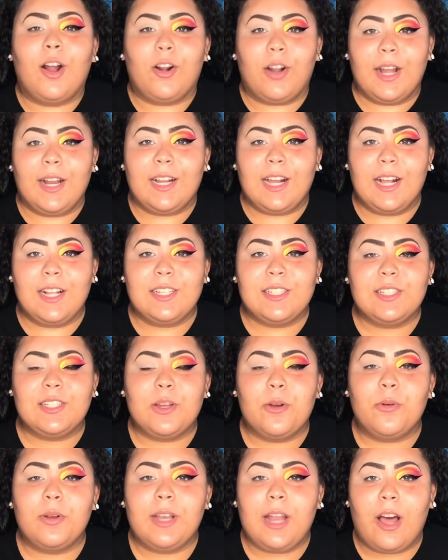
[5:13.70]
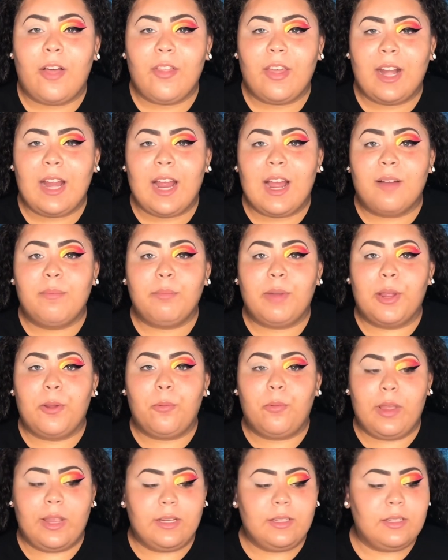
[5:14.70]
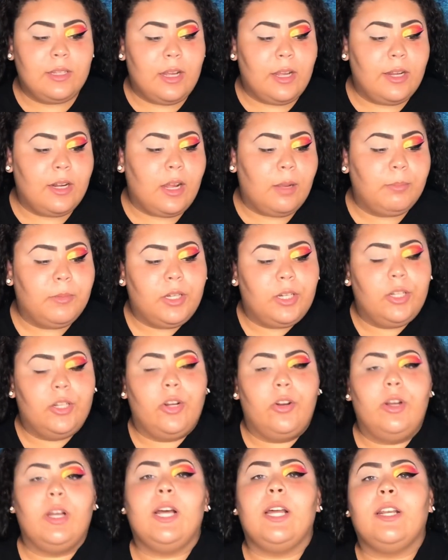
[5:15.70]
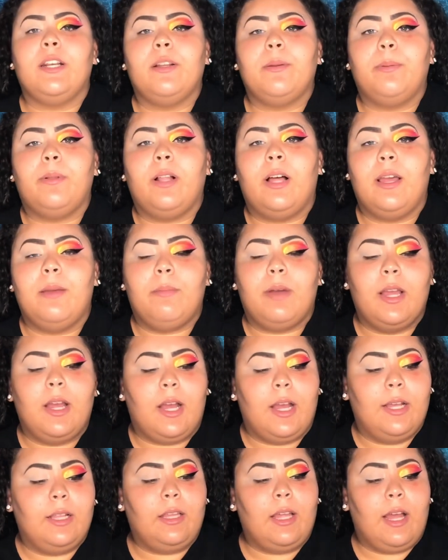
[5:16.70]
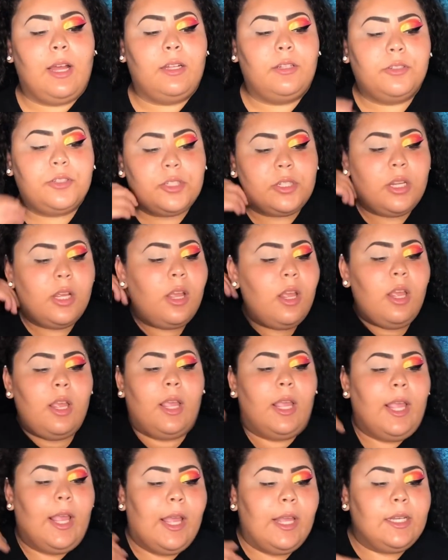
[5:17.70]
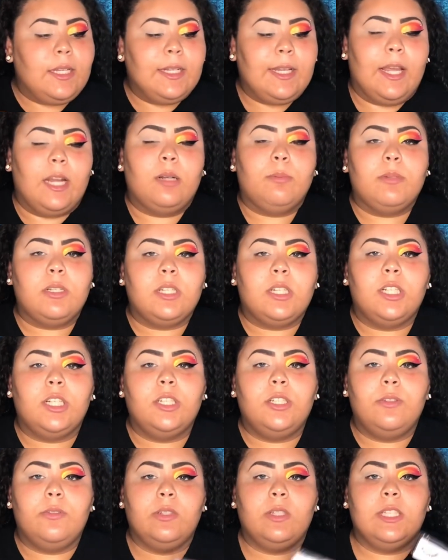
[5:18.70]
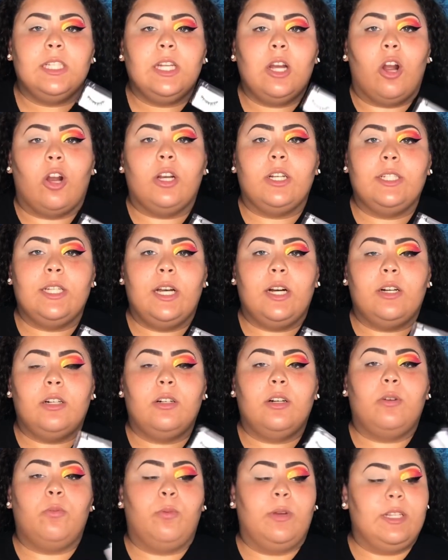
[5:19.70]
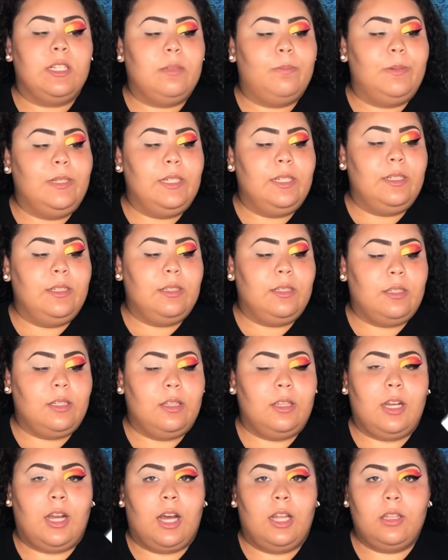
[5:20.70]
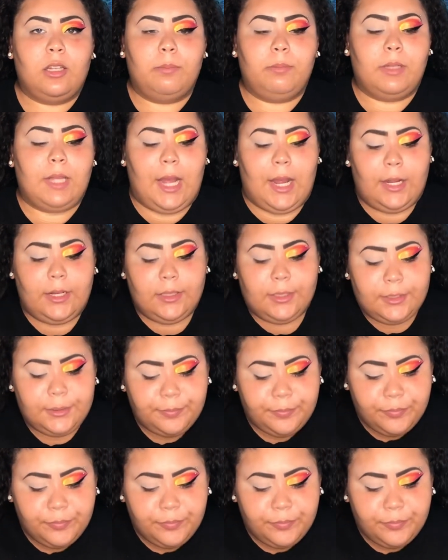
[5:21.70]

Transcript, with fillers: right, guys, so now that I have my wing done, I'm gonna go ahead and apply my eyelash. And again, I'm just gonna use the Ardell Wispies in the color black.